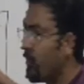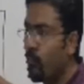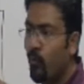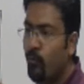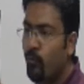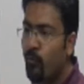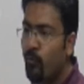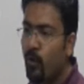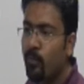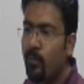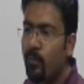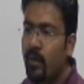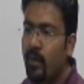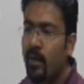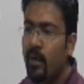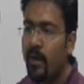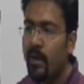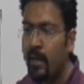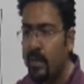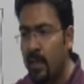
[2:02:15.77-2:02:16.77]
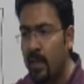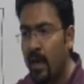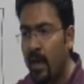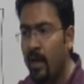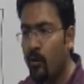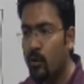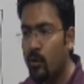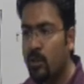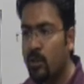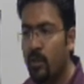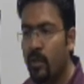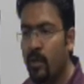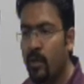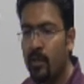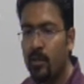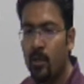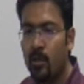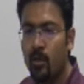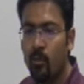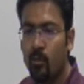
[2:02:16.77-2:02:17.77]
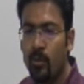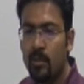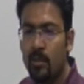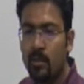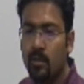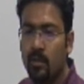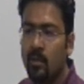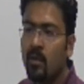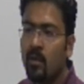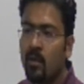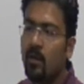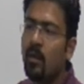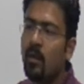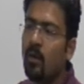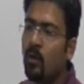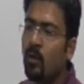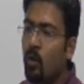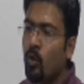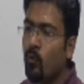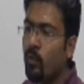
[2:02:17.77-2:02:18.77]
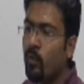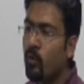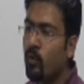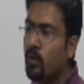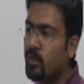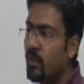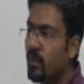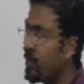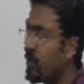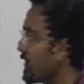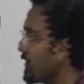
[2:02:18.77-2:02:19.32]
from its higher concentration to its lower concentration,